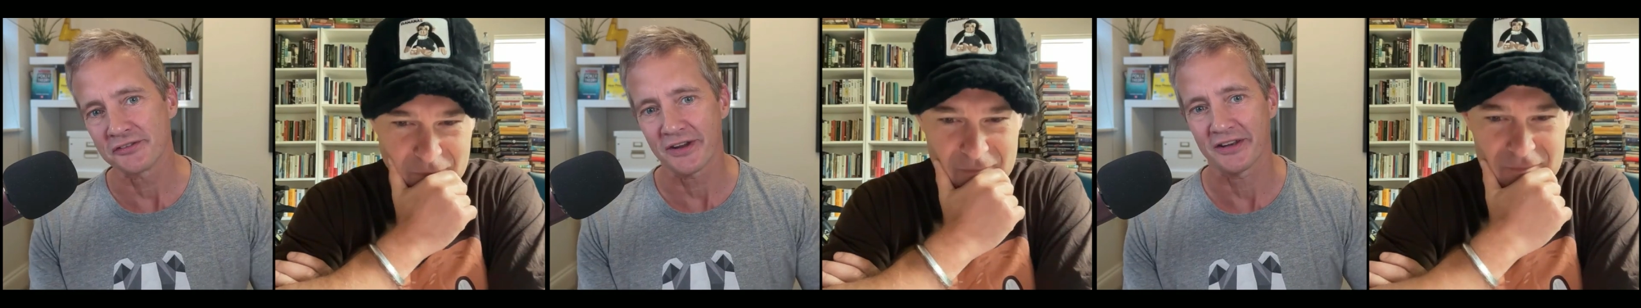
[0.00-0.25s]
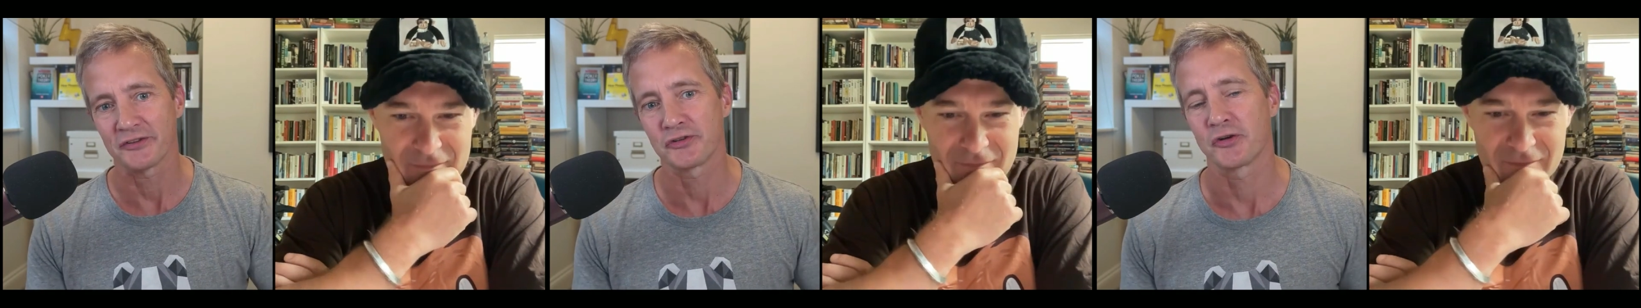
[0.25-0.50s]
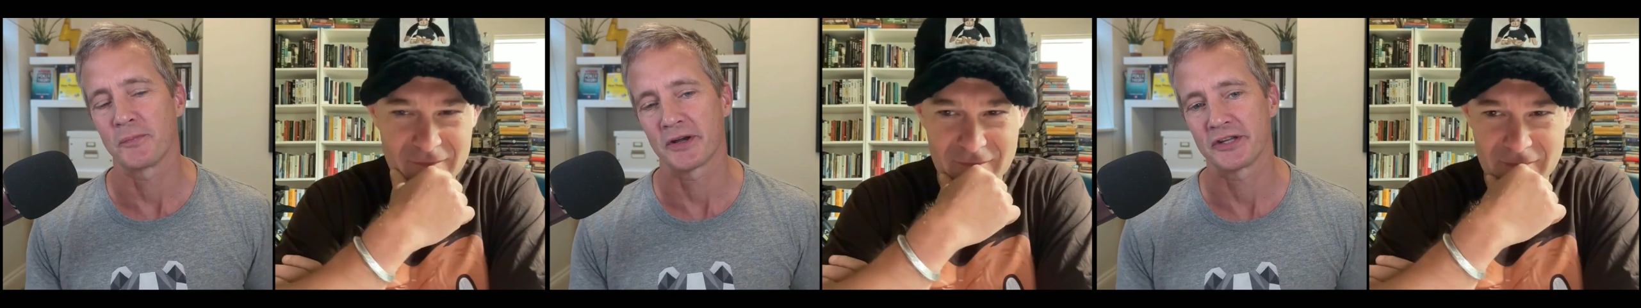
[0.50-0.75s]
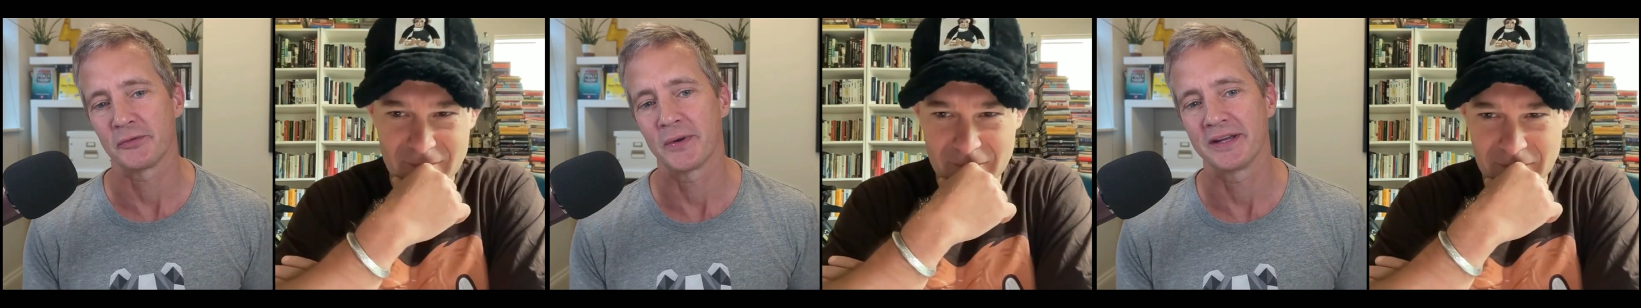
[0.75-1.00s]
Speaker 1: and I took a buddy
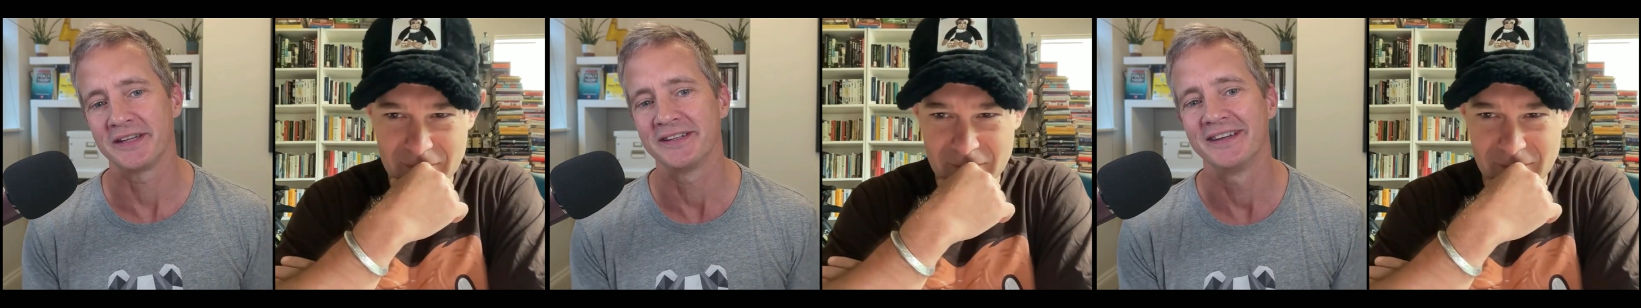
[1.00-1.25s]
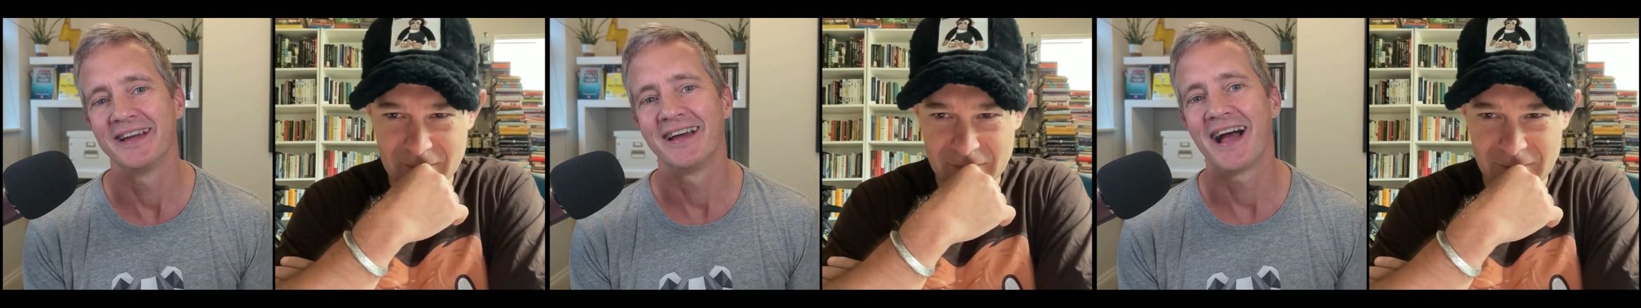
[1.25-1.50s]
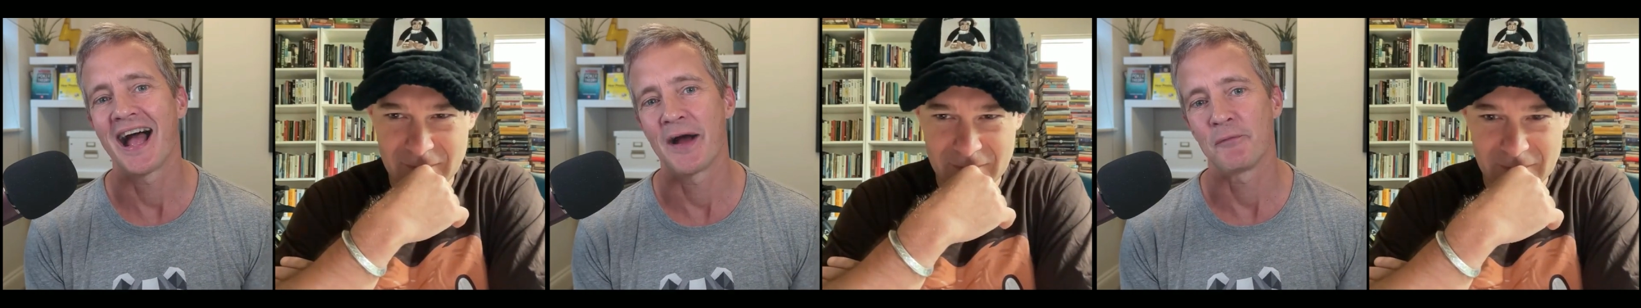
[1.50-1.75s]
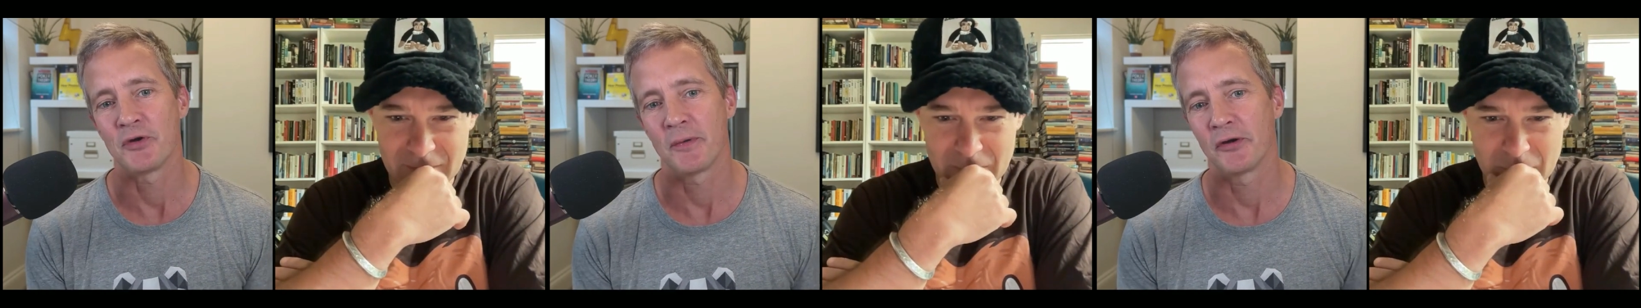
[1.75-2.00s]
away,
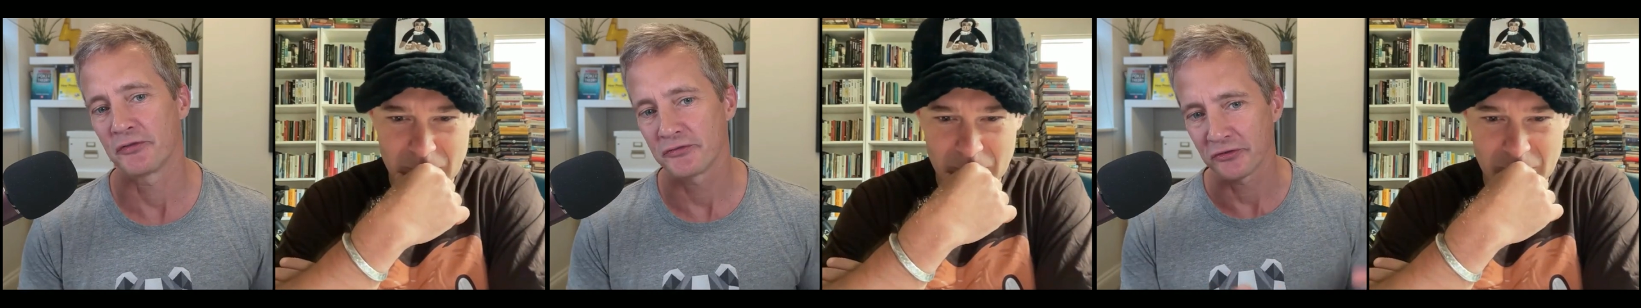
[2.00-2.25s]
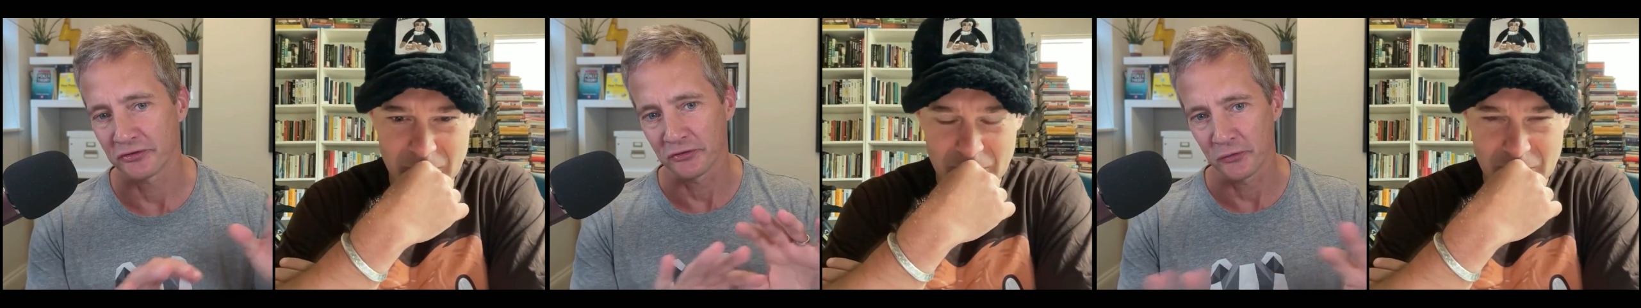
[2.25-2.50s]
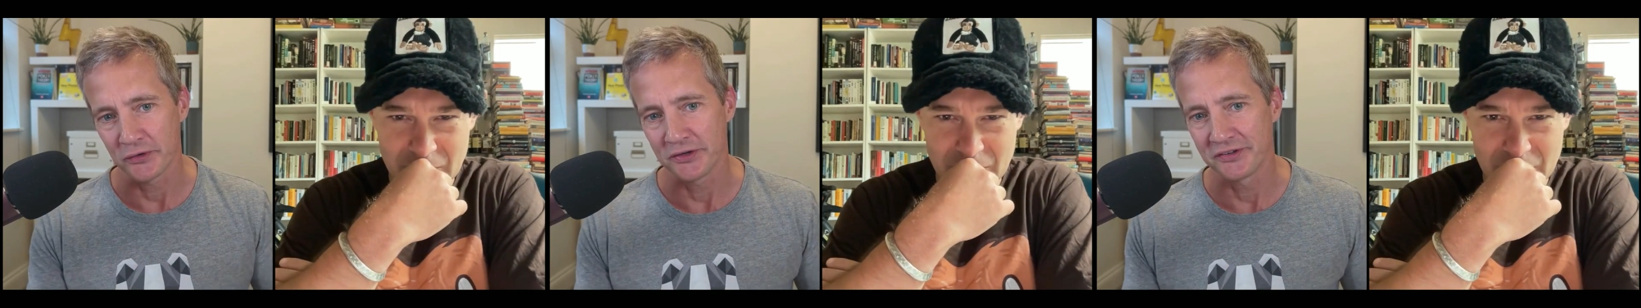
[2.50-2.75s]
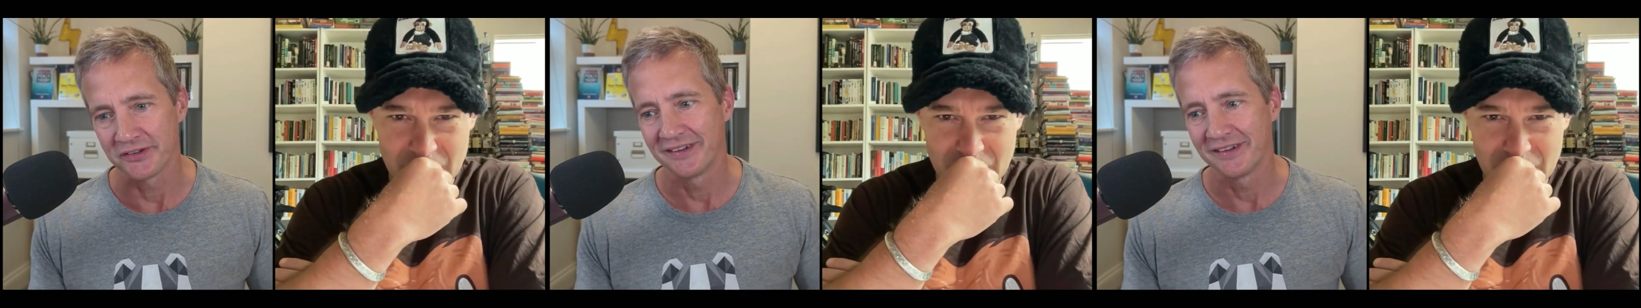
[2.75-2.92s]
and we both just thought we'd